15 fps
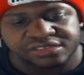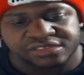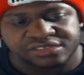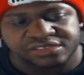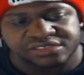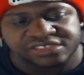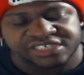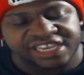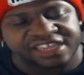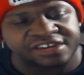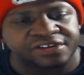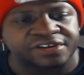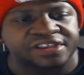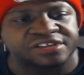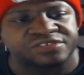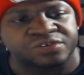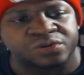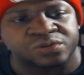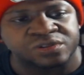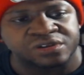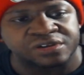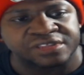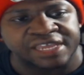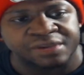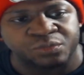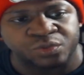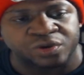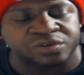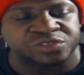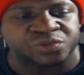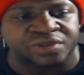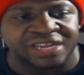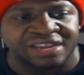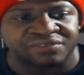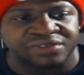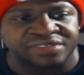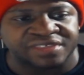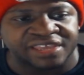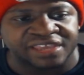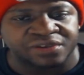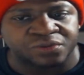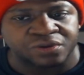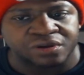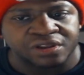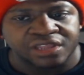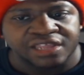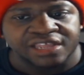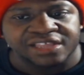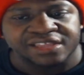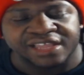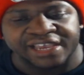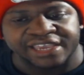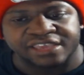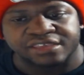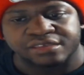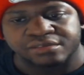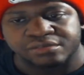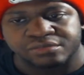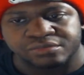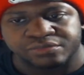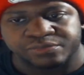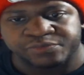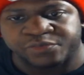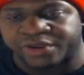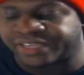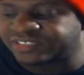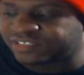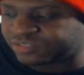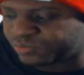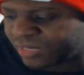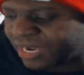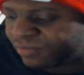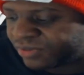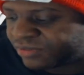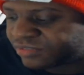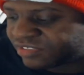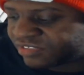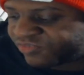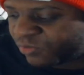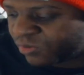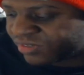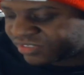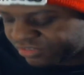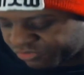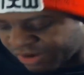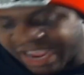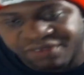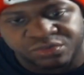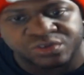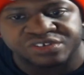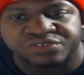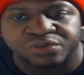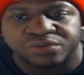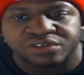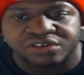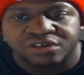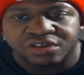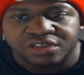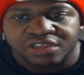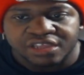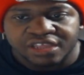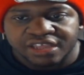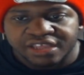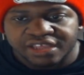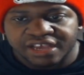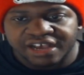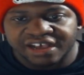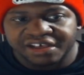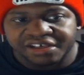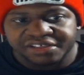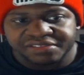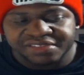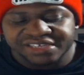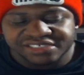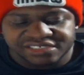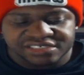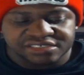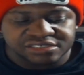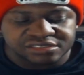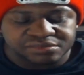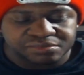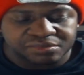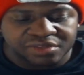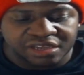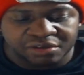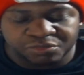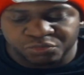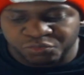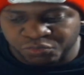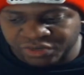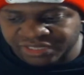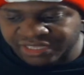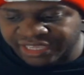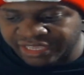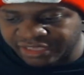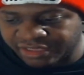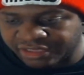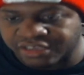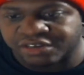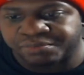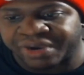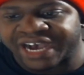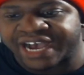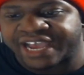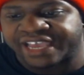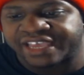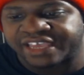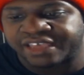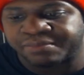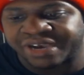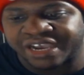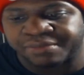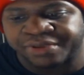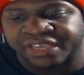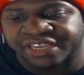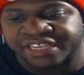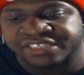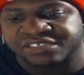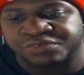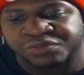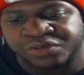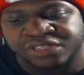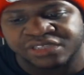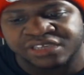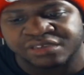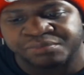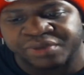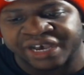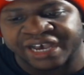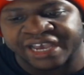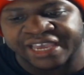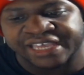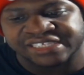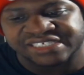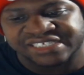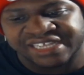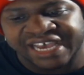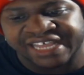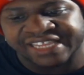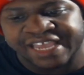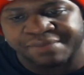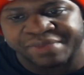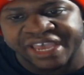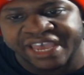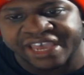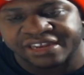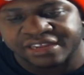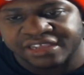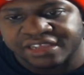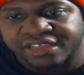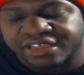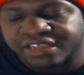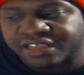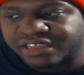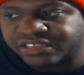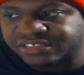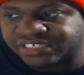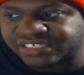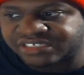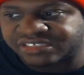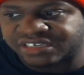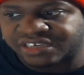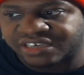secondary controller that works on everything, or like, for instance, what I would use this for is a travel controller, this is a really good buy, in my opinion. It's a really good buy. It's not that bad. Just,